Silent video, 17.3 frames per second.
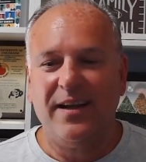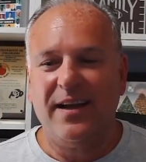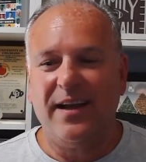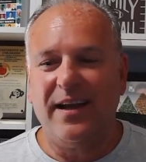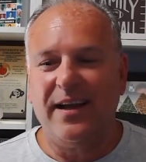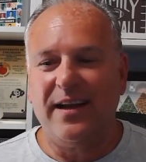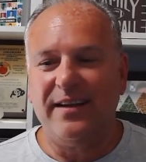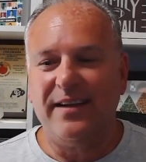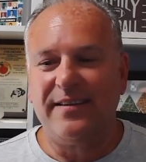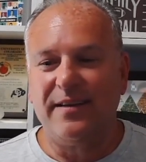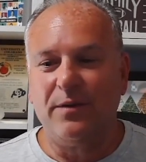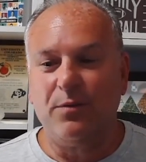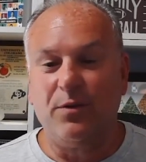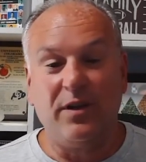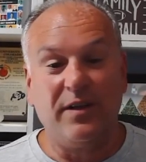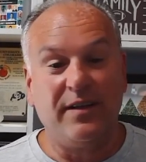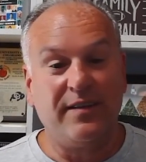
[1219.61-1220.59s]
and I said,
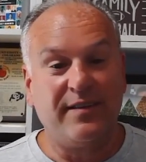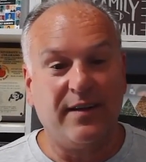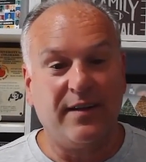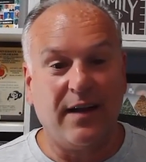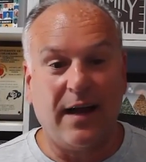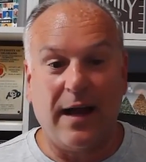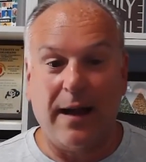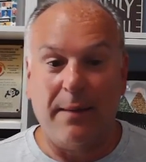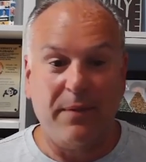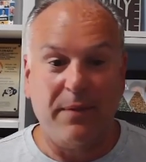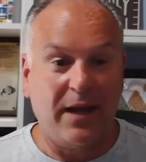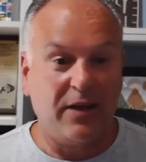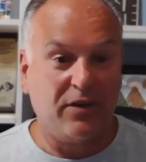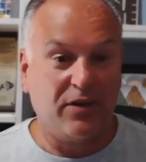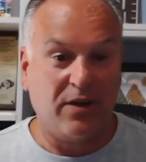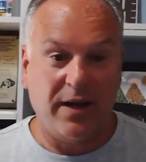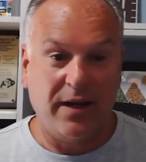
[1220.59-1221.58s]
well, listen, I'm
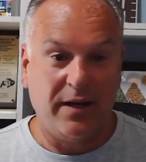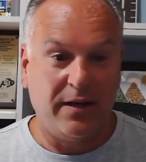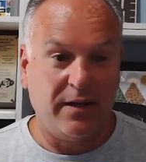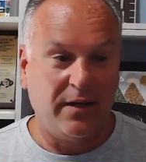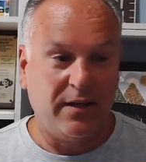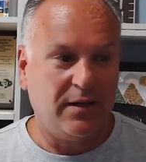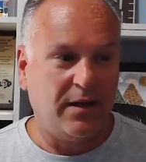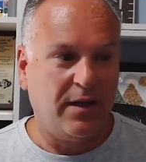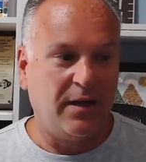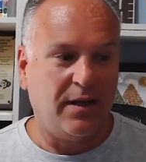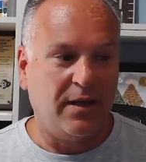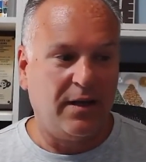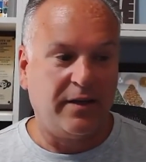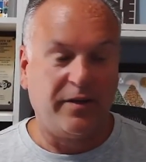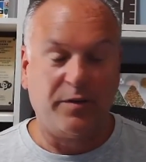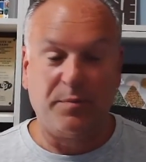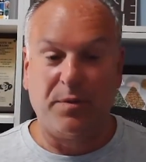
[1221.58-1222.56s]
not trying to
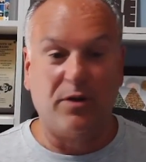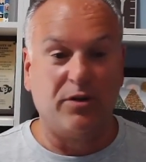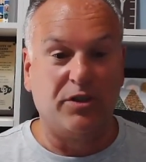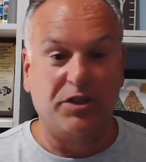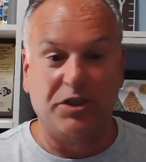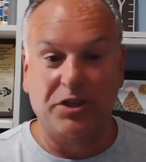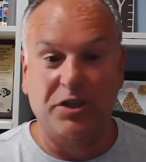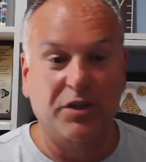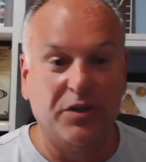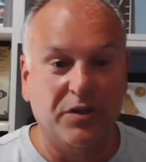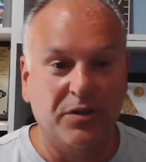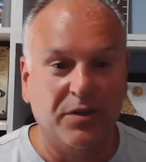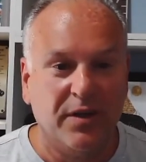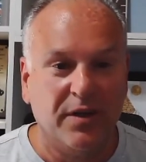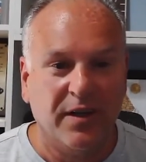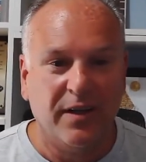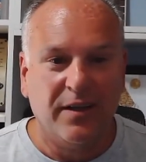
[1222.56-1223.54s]
expose you.